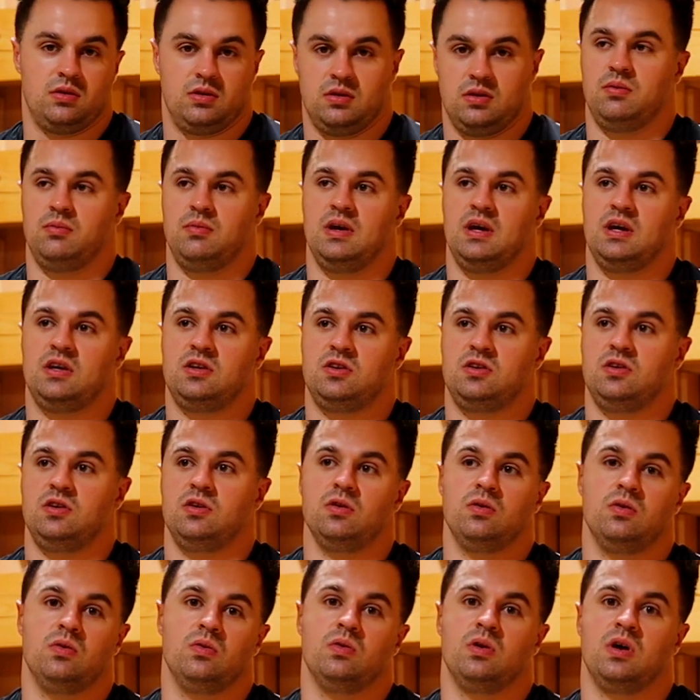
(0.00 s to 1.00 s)
It makes
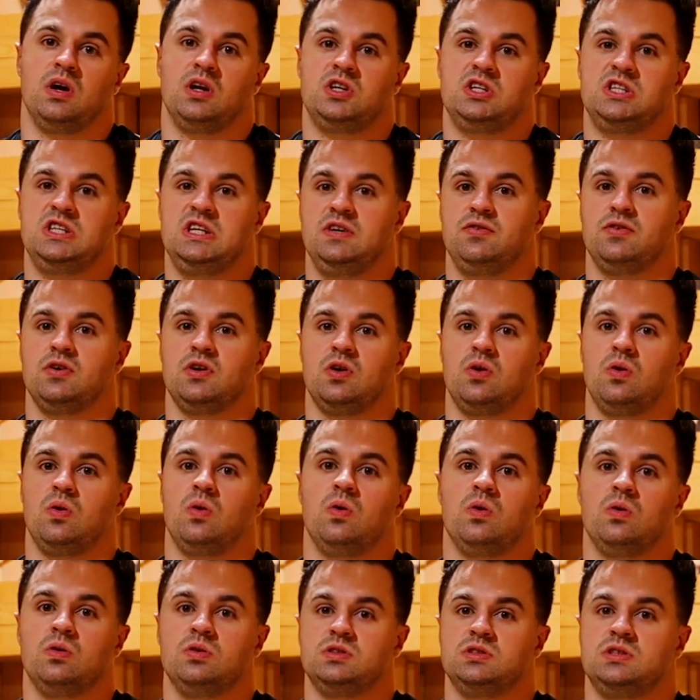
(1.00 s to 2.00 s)
you achieve your
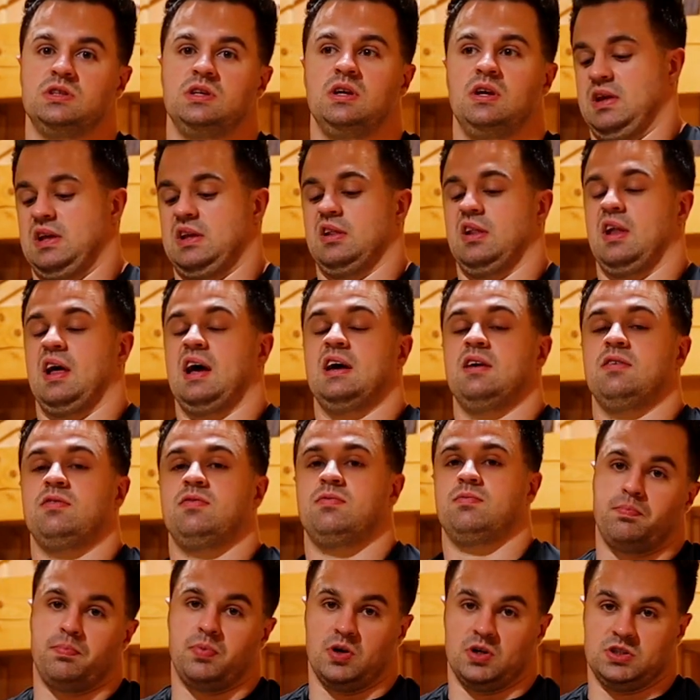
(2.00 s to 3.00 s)
goals in
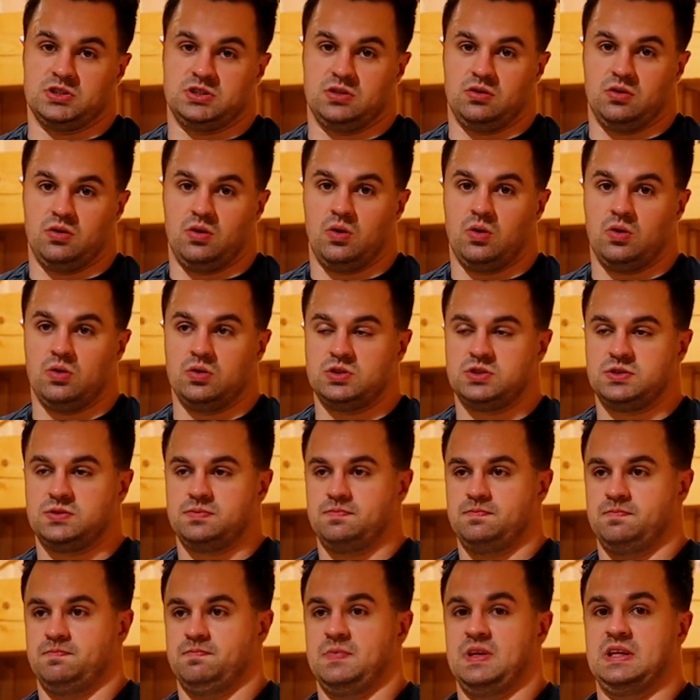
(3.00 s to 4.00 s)
life, personal goals
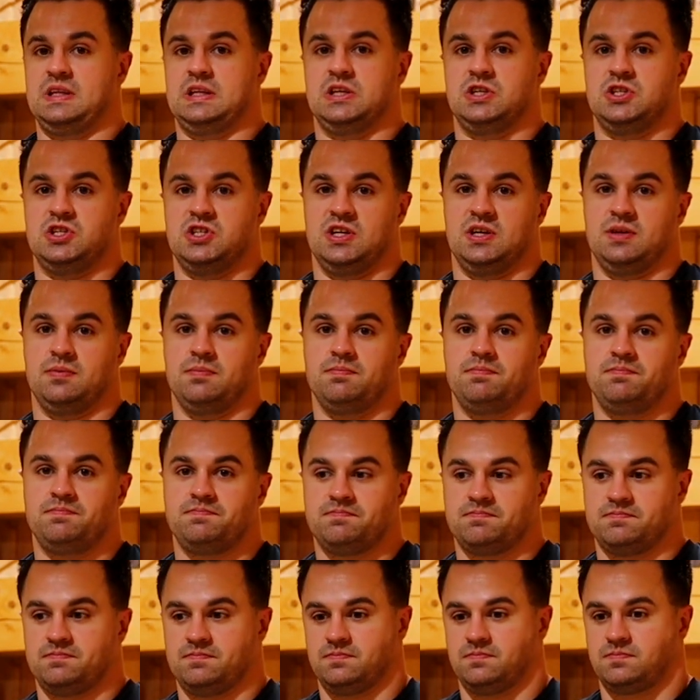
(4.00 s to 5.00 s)
in the gym,
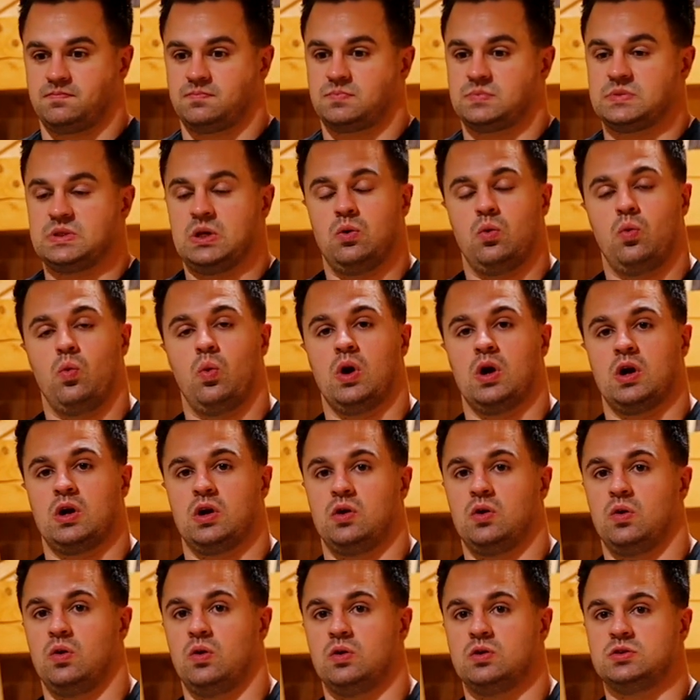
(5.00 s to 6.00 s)
work
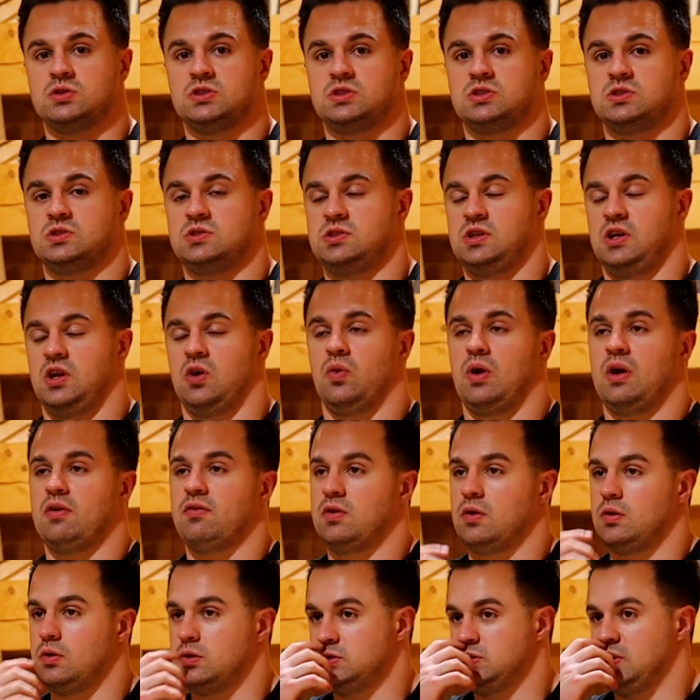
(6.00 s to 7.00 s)
goals, you know,
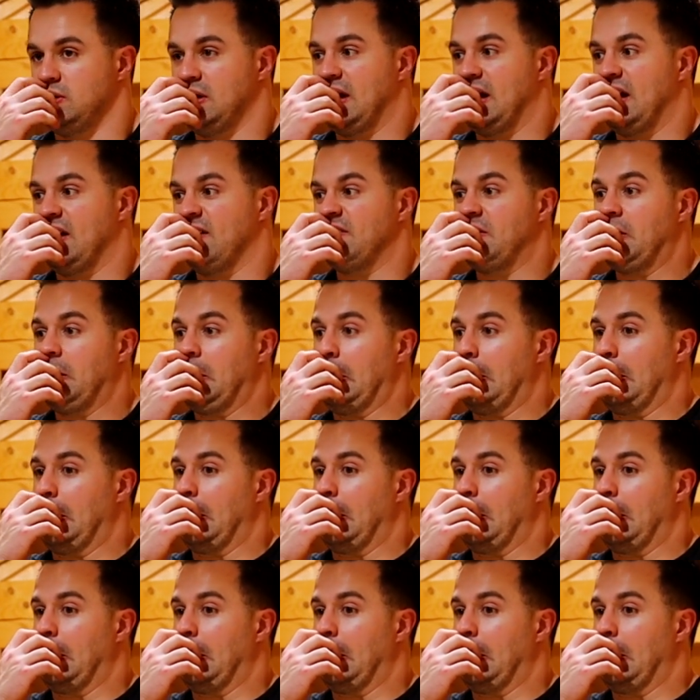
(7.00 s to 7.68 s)
whatever goals you have.